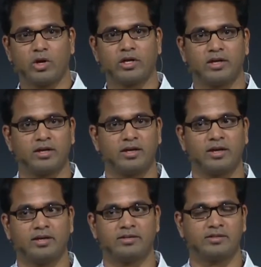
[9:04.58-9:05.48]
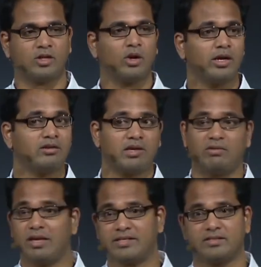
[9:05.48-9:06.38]
walking, I saw a
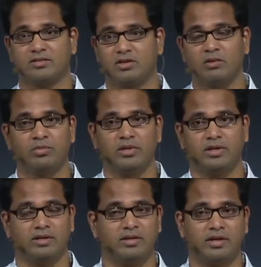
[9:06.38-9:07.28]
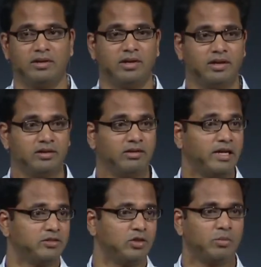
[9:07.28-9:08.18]
travel accessory company, and then I
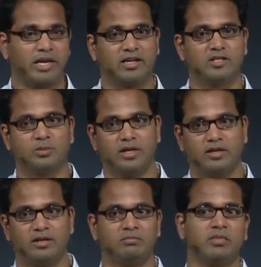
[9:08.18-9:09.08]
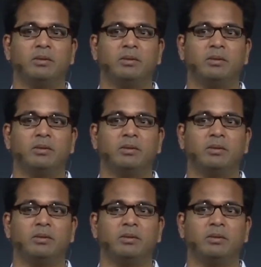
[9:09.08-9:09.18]
realized, my neck is paining.